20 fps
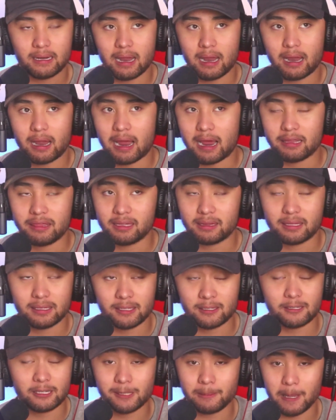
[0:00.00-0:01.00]
I think this
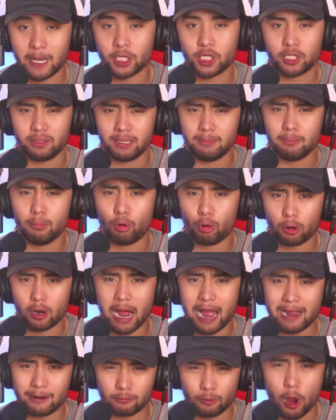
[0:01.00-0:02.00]
is especially more
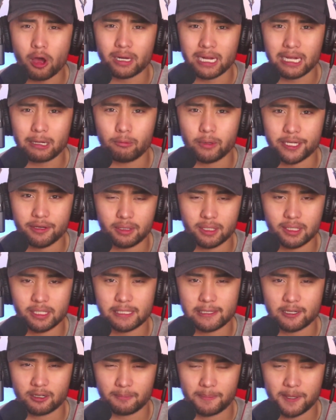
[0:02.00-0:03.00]
ironic when you
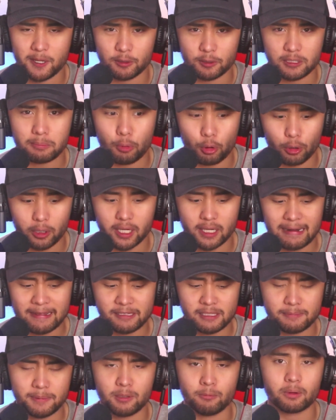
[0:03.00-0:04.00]
consider Piers Morgan
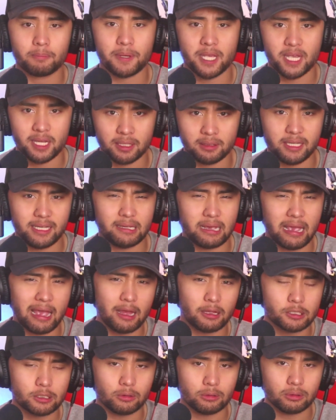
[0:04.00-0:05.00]
has been repeatedly
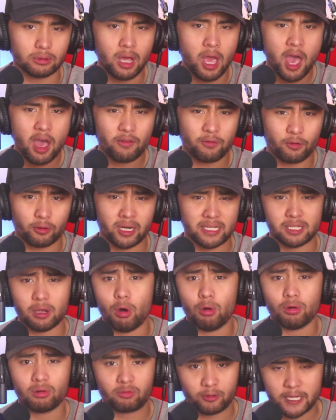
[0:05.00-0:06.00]
canceled for his
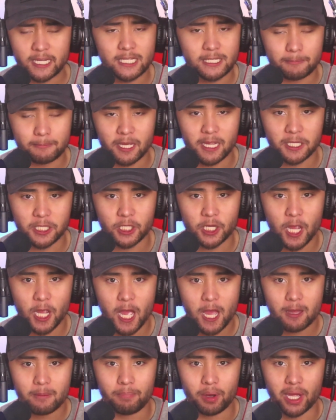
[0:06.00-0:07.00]
own free speech,
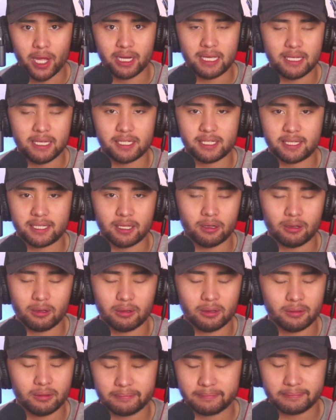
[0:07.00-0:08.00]
but he's
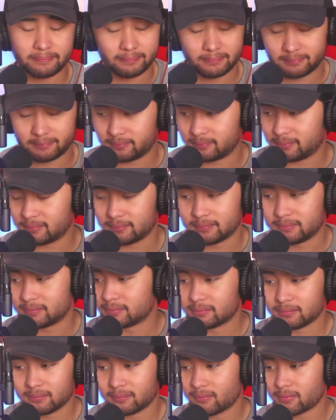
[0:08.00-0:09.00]
still...
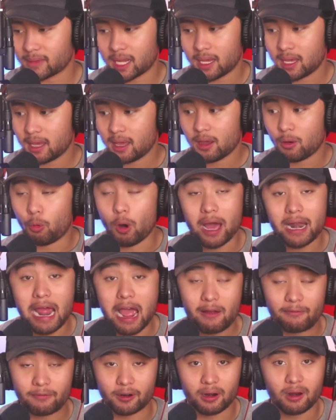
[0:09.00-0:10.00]

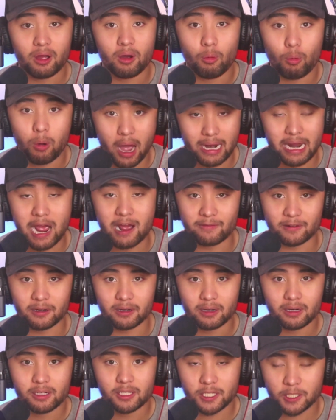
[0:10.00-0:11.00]
Whatever, whatever.
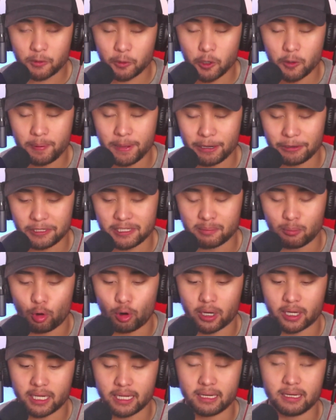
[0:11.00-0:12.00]
Screw Piers
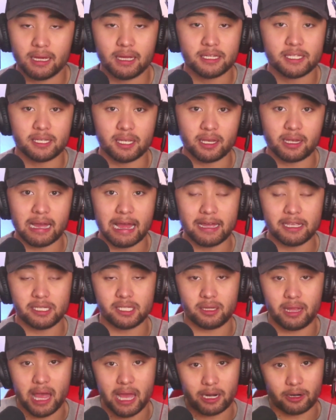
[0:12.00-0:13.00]
Morgan. See you
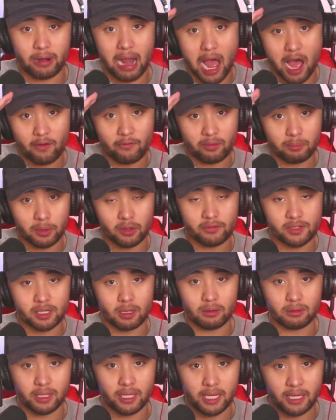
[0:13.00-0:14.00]
guys later. Alpha Moves
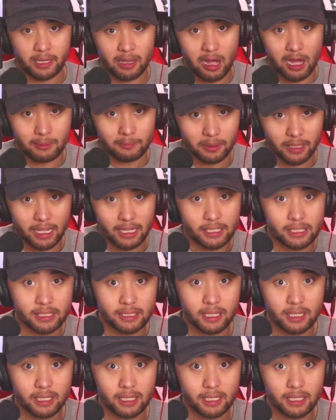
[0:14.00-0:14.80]
Only. God bless